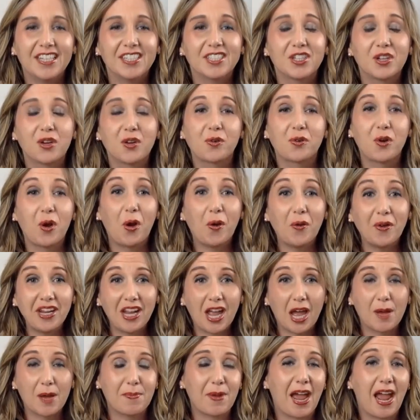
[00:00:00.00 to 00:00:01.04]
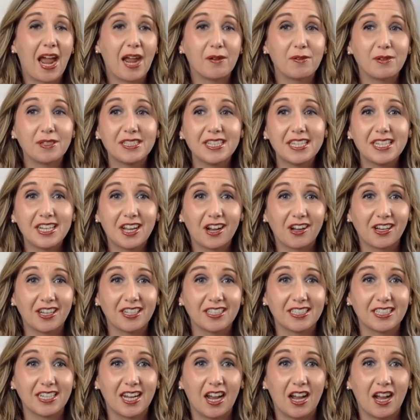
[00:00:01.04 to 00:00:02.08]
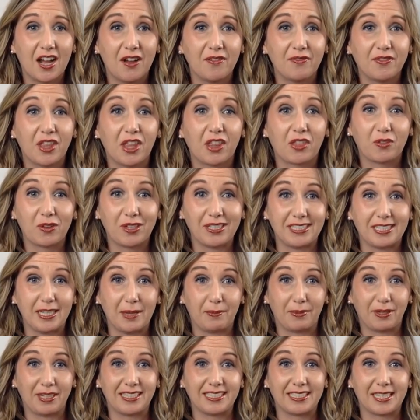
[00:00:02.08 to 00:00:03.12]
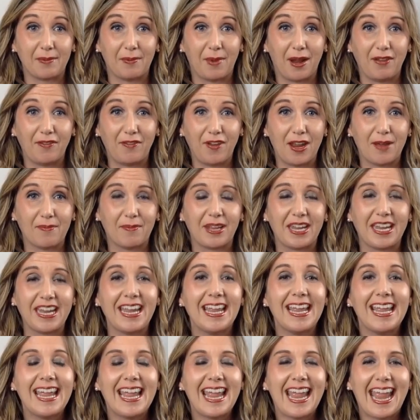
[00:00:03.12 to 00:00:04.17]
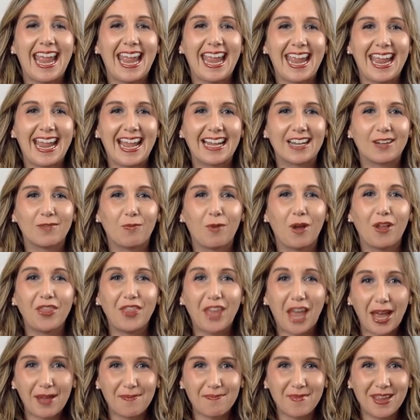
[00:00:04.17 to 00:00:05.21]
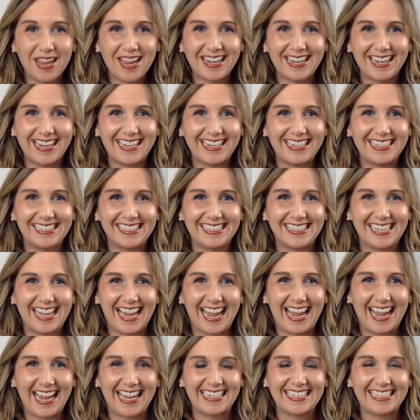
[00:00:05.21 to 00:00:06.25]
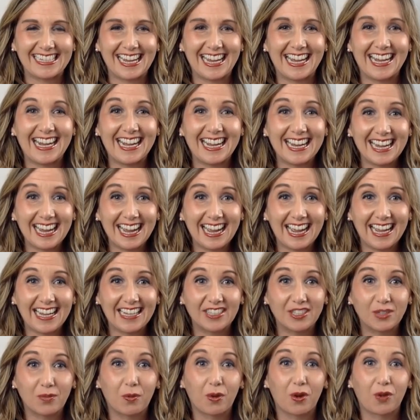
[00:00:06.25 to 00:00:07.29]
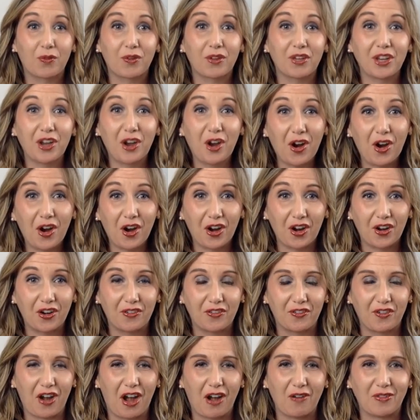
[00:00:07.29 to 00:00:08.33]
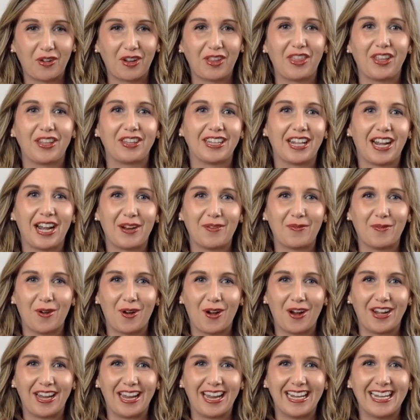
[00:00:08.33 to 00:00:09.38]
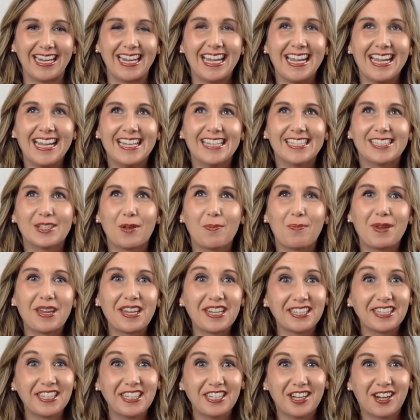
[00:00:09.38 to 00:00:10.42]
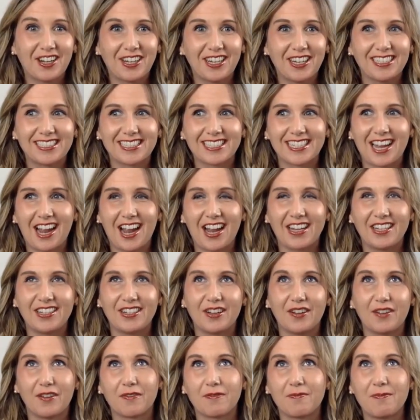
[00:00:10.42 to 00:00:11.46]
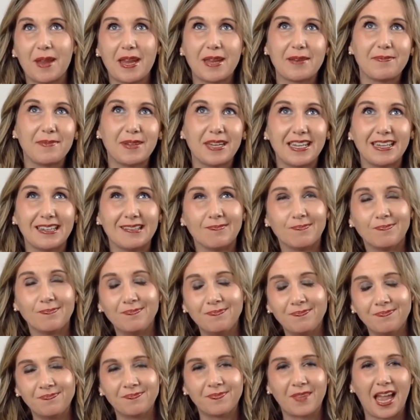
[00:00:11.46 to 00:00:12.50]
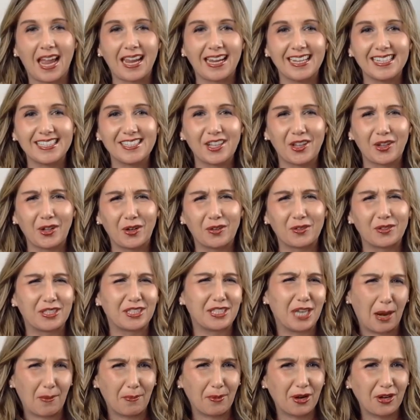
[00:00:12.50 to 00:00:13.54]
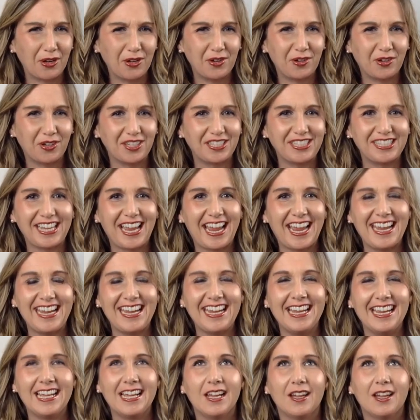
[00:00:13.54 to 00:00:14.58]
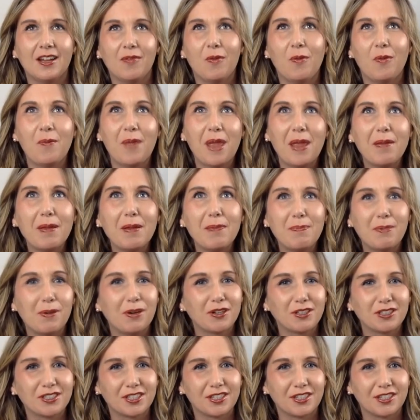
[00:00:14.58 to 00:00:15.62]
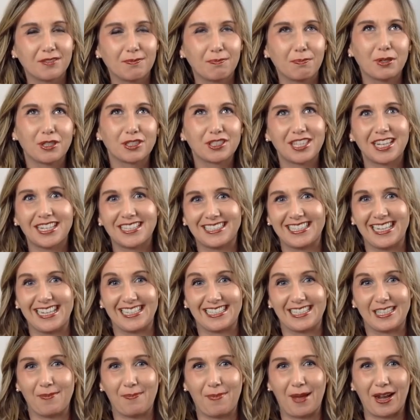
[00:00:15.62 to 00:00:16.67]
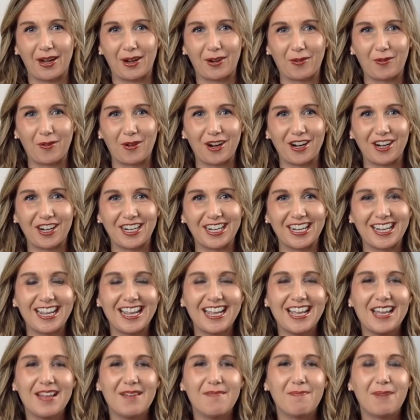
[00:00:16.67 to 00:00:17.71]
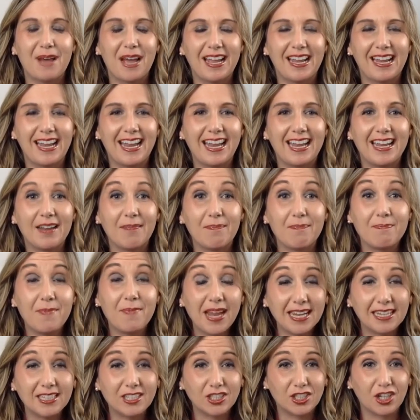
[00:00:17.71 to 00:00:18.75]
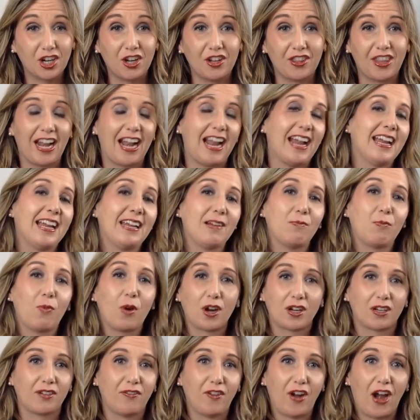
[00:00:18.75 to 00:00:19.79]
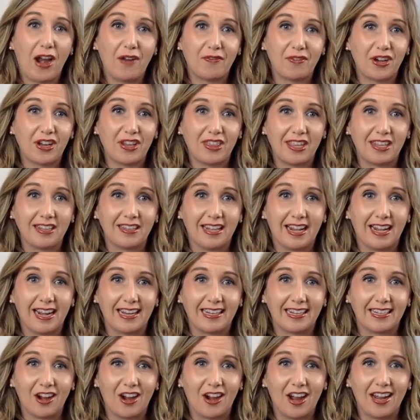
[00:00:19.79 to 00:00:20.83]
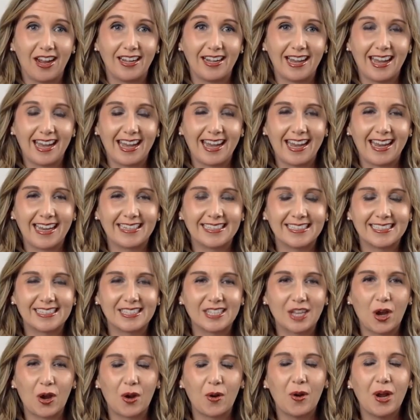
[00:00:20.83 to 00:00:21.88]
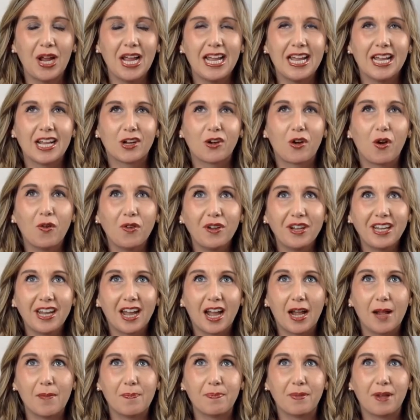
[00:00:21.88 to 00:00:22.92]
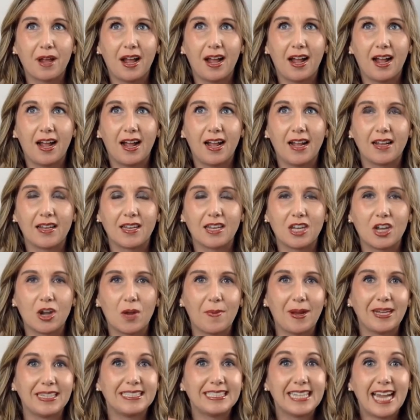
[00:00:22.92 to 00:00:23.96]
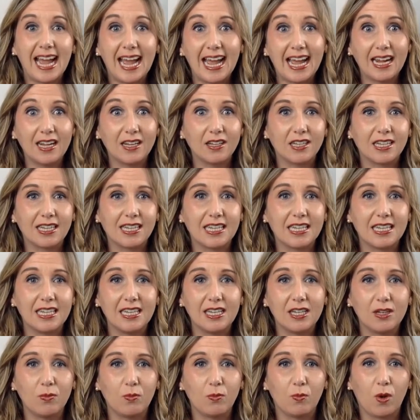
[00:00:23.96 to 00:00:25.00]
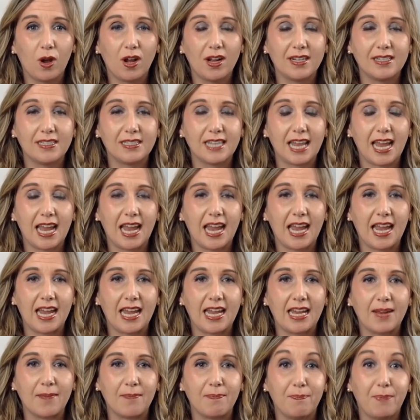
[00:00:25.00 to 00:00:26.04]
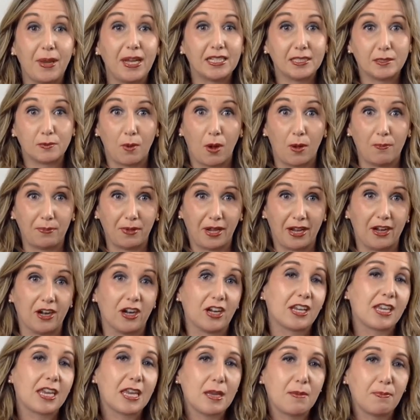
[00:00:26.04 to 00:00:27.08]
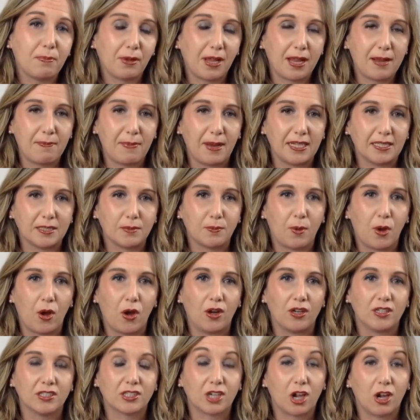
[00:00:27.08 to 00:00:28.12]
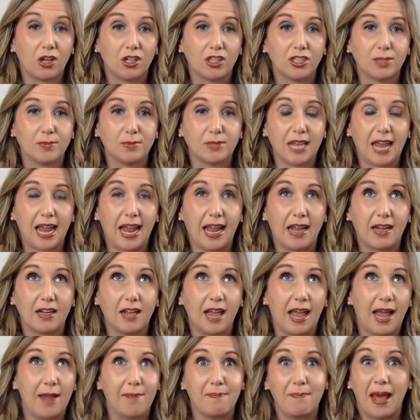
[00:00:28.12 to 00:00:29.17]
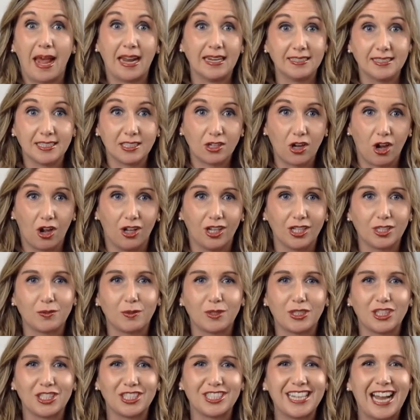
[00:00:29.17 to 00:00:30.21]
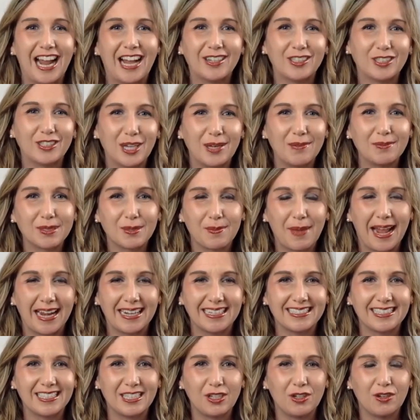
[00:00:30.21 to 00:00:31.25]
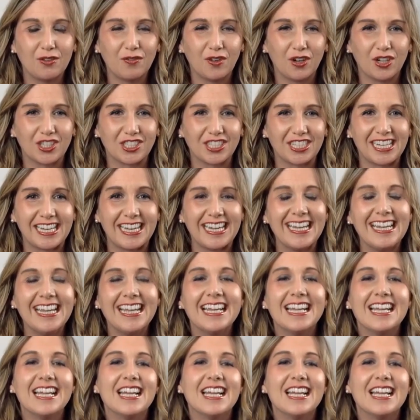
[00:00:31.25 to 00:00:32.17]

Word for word: So, growing up, I was the youngest of the three siblings in my family. And what that meant is that I had to work really hard for everything that I wanted. So being the youngest kind of made me, mm, I guess, a little stubborn, you could say. Well, maybe pers- persistence, a better word, but it made sure that I worked for everything that I got. And so growing up, uh, you know, my dad, he was a baseball player. He played baseball on a scholarship at Madison College, which is now James Madison University.